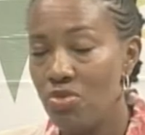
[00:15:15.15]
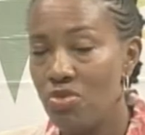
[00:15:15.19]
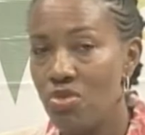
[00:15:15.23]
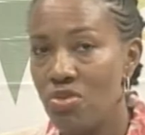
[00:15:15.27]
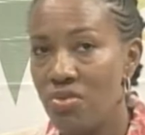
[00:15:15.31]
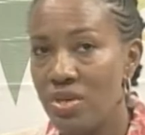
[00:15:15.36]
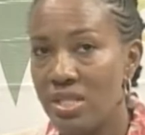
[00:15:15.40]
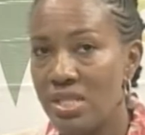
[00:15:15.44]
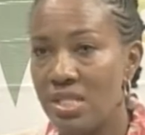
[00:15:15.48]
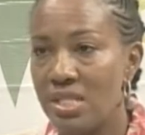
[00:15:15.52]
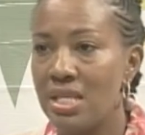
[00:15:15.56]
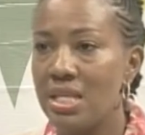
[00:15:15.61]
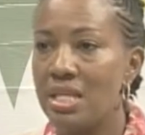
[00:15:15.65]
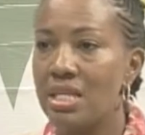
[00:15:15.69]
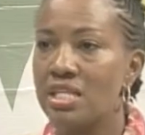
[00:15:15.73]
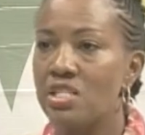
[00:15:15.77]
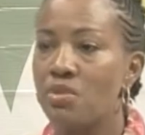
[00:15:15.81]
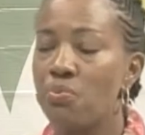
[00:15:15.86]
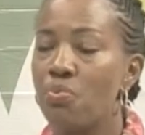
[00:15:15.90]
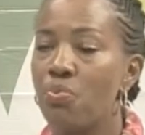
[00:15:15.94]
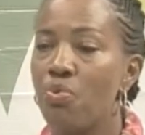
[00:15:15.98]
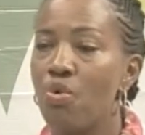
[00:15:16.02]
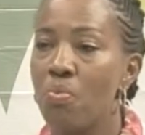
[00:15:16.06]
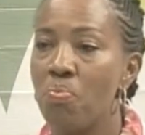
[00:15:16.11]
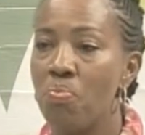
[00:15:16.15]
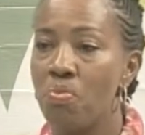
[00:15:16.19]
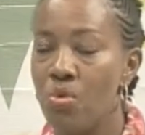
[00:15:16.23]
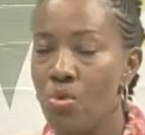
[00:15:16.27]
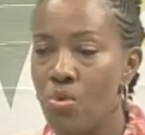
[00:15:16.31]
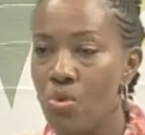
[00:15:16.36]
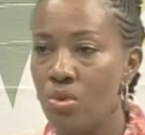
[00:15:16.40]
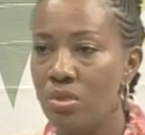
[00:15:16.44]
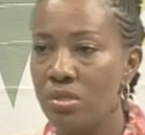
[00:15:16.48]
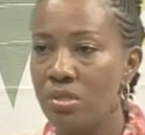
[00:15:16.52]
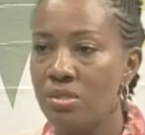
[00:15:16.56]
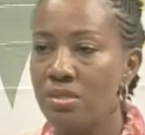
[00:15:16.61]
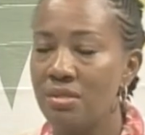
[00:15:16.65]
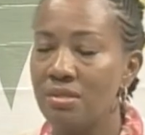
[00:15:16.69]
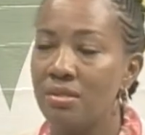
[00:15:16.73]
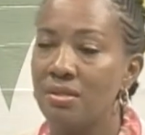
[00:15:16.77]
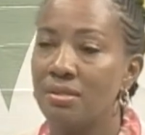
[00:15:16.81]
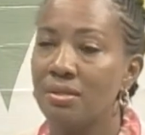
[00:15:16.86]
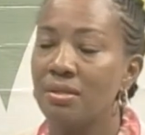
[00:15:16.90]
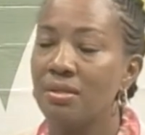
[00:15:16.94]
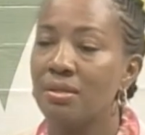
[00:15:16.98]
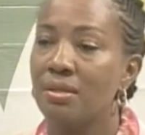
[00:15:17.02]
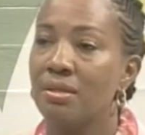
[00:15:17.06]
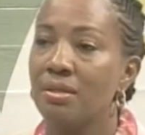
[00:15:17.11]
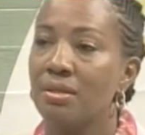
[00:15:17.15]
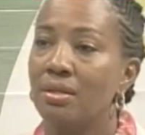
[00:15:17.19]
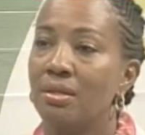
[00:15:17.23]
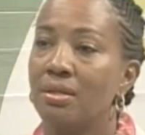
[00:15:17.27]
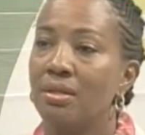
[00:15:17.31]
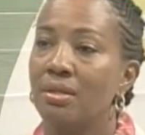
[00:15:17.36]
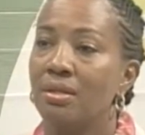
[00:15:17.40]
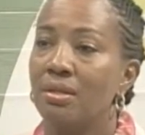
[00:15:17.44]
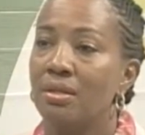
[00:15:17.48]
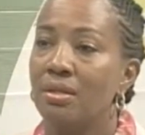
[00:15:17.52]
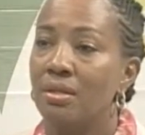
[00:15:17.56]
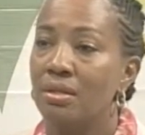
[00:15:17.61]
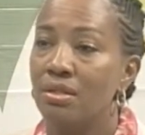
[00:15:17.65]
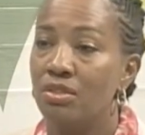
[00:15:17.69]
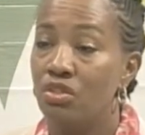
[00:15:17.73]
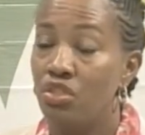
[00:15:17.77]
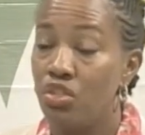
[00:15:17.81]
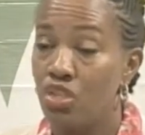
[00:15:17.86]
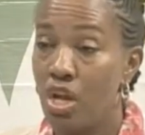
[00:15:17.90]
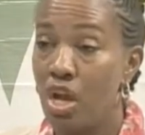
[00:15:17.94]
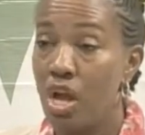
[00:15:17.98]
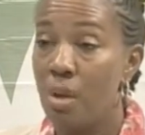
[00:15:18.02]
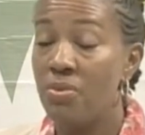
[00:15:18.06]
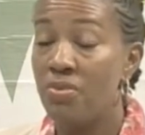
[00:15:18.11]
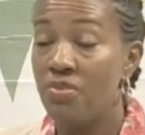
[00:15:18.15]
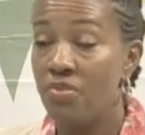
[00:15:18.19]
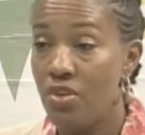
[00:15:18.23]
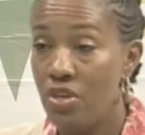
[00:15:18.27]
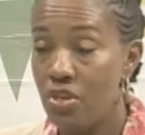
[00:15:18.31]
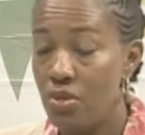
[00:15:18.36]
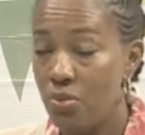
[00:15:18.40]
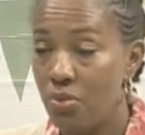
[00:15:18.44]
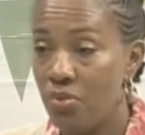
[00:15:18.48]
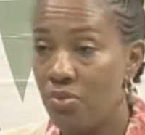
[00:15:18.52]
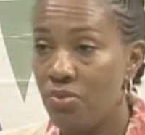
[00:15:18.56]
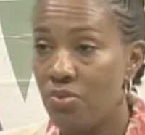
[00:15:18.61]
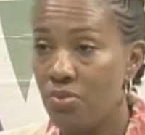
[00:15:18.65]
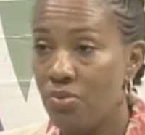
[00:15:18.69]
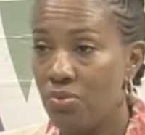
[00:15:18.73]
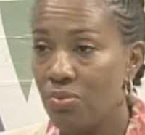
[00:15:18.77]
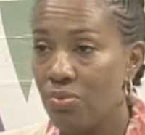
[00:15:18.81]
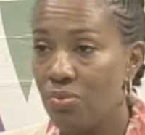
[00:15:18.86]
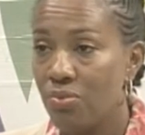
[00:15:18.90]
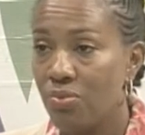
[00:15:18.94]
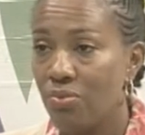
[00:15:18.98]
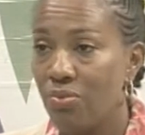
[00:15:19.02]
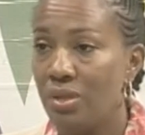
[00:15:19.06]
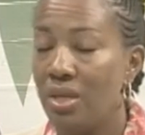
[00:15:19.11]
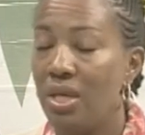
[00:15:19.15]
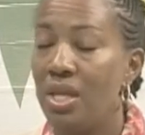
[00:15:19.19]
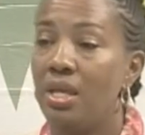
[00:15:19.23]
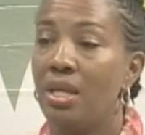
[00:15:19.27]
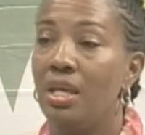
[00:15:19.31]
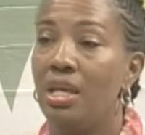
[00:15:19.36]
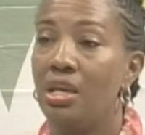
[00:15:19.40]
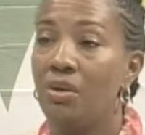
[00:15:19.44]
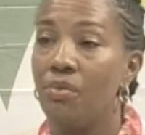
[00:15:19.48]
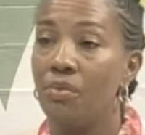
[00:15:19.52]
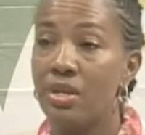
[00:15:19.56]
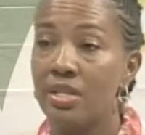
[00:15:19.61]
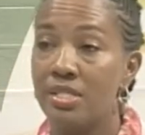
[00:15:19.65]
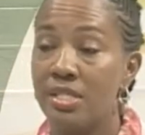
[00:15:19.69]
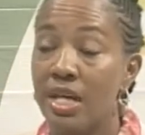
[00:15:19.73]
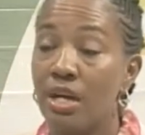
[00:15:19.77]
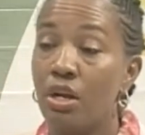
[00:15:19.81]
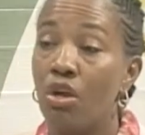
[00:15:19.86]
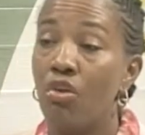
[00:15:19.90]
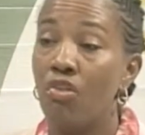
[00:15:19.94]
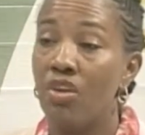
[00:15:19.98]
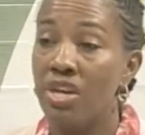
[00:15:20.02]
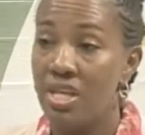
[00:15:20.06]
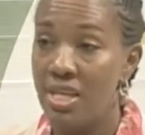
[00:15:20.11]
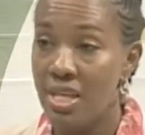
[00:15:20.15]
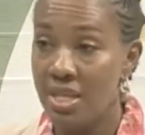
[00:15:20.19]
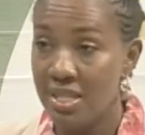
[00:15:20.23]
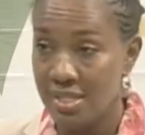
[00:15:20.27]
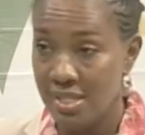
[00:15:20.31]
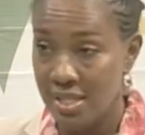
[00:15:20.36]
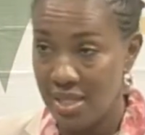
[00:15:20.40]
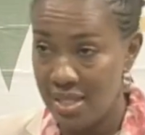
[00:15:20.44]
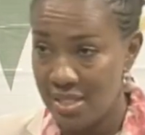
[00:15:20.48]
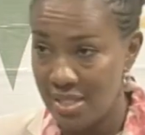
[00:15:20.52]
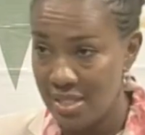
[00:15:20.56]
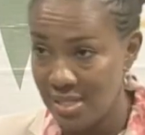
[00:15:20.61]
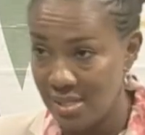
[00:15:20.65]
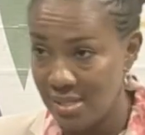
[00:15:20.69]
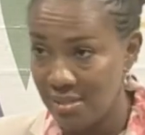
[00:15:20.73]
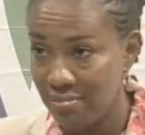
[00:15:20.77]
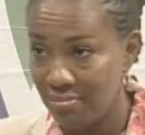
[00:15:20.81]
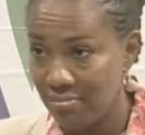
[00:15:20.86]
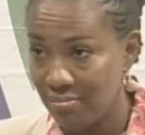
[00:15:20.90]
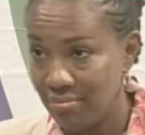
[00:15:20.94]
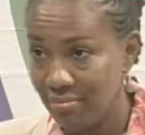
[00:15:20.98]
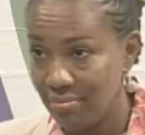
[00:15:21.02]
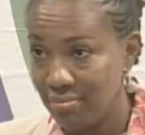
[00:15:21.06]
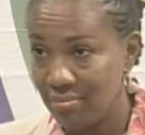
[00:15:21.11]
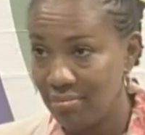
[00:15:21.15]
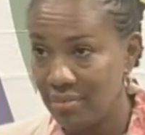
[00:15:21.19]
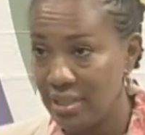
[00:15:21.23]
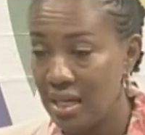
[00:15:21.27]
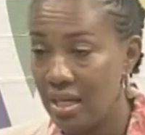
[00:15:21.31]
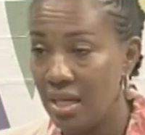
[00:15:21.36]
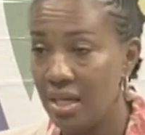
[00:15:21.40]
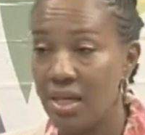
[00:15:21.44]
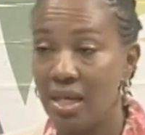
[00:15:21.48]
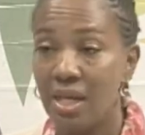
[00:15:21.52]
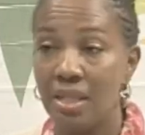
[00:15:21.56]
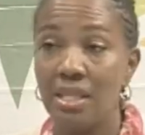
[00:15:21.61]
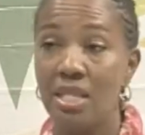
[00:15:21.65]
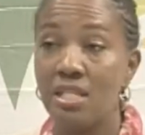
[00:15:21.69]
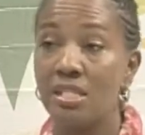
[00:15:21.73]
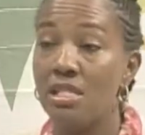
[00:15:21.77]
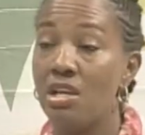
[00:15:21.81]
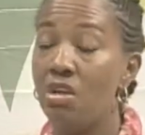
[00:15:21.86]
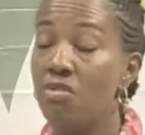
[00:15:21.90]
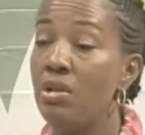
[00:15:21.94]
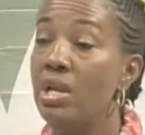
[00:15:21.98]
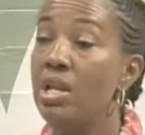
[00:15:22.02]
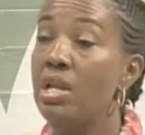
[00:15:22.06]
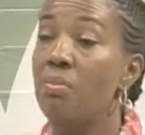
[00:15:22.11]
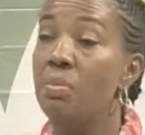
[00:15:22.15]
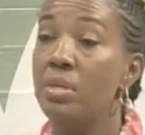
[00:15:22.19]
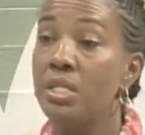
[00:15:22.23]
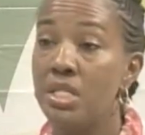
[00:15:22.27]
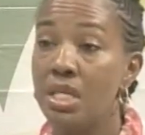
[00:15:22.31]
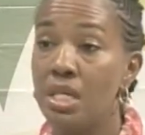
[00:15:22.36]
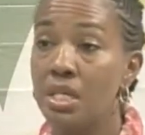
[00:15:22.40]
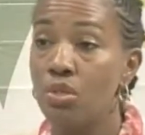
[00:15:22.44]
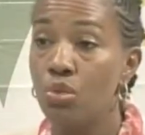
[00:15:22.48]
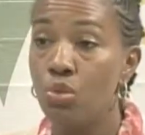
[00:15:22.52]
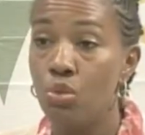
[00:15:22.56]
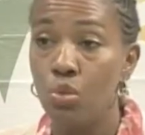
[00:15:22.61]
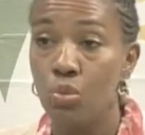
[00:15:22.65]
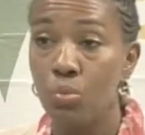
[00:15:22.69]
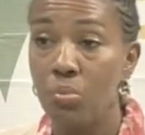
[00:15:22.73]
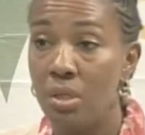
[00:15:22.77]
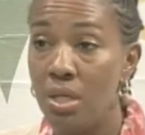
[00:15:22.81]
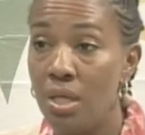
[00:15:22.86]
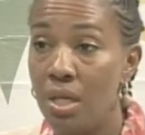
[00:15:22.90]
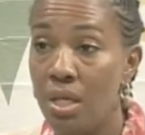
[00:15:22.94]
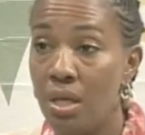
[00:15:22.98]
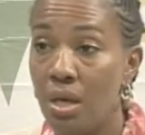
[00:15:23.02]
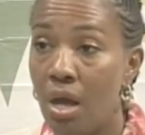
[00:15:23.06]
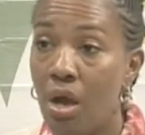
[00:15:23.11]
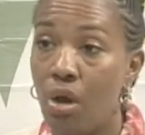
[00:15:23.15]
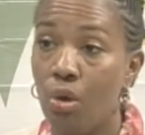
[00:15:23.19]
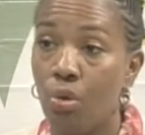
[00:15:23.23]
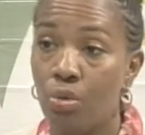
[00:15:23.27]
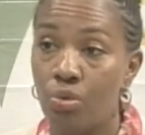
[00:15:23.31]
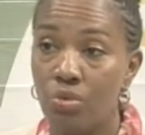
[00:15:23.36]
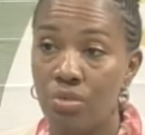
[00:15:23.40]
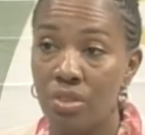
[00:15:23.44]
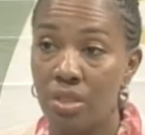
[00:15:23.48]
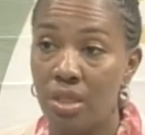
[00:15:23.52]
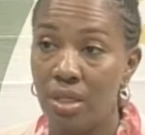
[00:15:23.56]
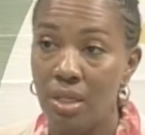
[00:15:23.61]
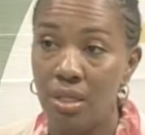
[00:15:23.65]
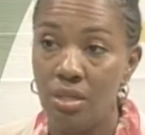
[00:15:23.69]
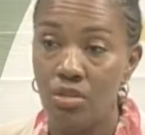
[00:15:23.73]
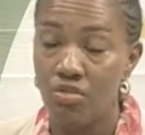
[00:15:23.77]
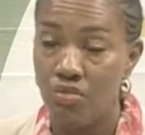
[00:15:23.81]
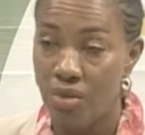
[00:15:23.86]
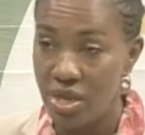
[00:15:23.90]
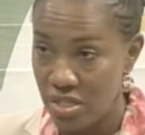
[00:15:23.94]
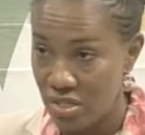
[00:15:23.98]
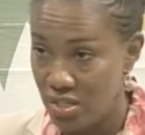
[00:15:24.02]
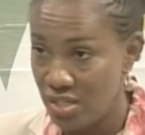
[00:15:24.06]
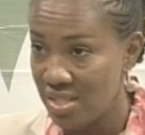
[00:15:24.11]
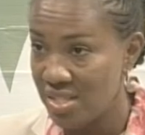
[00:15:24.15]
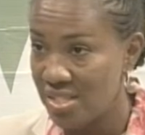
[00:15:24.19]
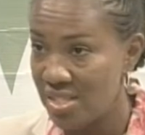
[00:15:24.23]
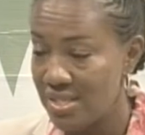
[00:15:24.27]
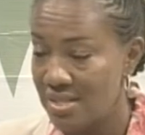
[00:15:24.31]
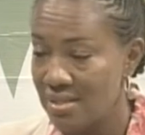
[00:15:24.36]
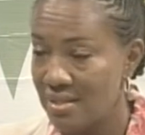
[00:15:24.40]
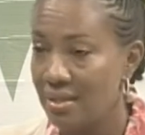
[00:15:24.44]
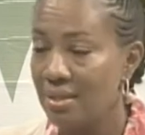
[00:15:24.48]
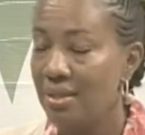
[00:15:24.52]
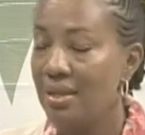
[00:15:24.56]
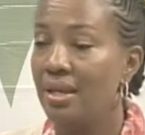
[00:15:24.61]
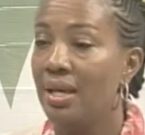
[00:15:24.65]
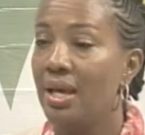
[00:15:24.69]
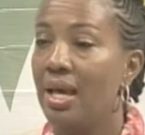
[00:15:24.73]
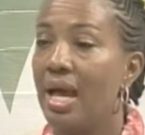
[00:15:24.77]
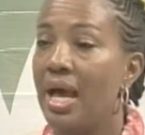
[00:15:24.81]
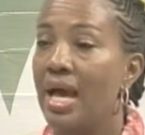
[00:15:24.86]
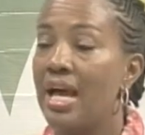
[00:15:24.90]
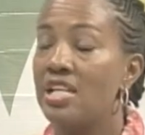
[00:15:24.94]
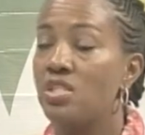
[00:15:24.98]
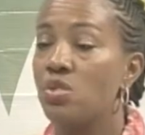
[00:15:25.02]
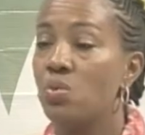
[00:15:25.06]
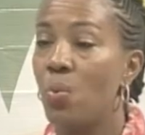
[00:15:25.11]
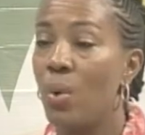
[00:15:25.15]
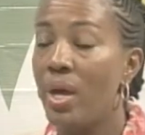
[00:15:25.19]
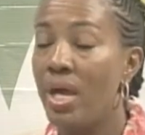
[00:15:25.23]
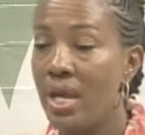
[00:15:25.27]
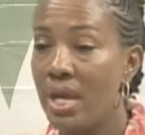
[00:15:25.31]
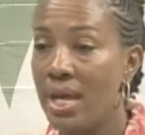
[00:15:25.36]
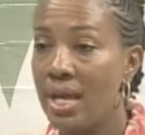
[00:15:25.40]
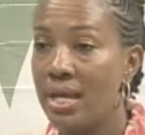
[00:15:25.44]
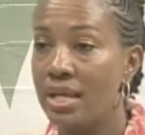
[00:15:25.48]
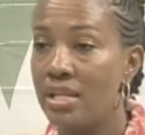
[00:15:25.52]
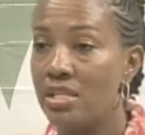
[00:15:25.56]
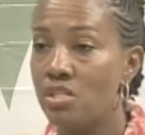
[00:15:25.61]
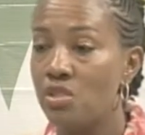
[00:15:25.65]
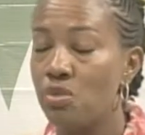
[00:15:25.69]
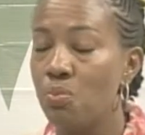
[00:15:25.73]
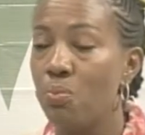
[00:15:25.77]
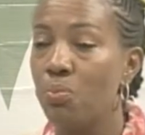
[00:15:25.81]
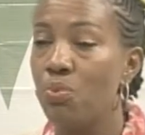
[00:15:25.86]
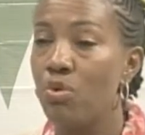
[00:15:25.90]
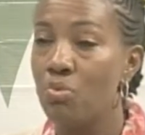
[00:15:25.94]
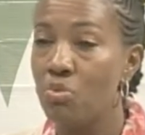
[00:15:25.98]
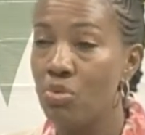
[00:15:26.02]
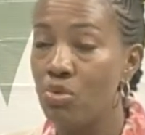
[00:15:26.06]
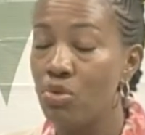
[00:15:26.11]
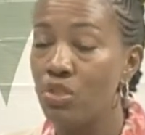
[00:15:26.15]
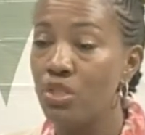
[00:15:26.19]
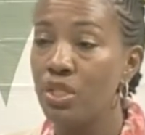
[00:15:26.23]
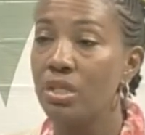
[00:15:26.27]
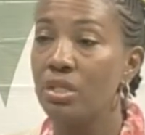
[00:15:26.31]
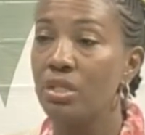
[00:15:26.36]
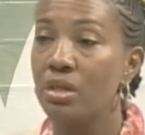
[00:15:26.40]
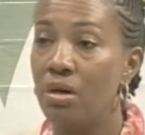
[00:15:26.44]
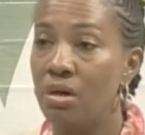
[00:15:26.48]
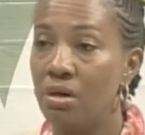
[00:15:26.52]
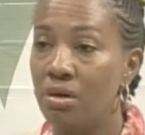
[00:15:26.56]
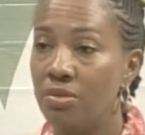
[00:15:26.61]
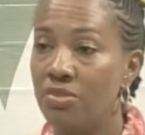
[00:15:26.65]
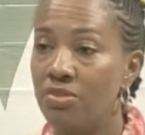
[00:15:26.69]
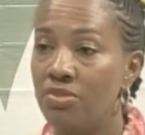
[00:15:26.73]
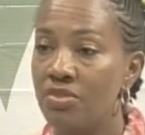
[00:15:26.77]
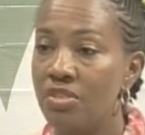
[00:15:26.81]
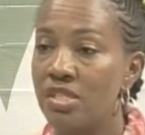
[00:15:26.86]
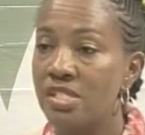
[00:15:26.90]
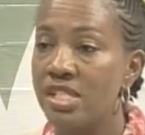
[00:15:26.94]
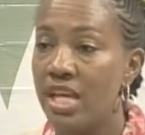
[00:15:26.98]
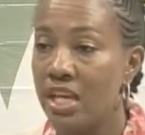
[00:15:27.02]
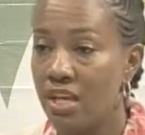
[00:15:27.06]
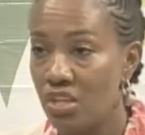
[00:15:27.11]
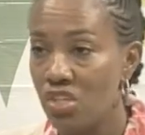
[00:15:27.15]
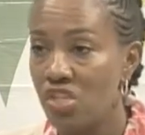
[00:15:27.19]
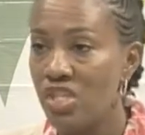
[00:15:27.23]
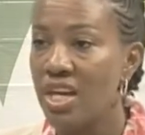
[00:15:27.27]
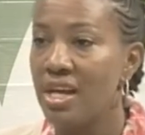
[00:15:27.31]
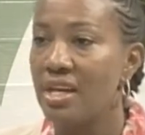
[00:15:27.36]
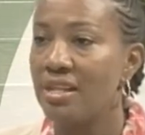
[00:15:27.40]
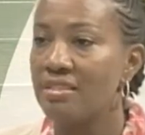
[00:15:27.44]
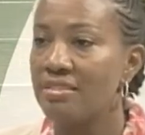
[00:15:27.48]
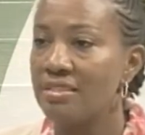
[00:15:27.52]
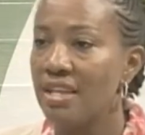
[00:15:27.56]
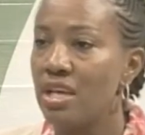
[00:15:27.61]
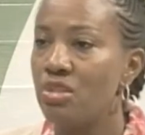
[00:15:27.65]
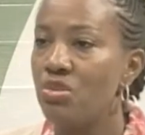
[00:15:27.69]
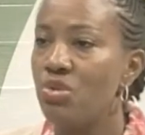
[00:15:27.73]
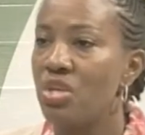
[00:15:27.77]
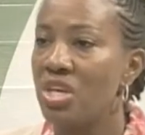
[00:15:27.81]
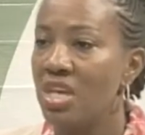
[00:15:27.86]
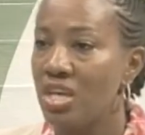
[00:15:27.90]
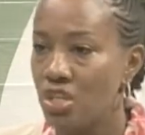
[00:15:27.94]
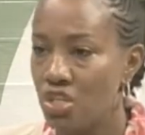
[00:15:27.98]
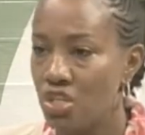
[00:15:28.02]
you, Chris, is promote jobs for youth in areas that already exist, that are not necessarily limited to being out in the trenches, as well as promotion of second chance education.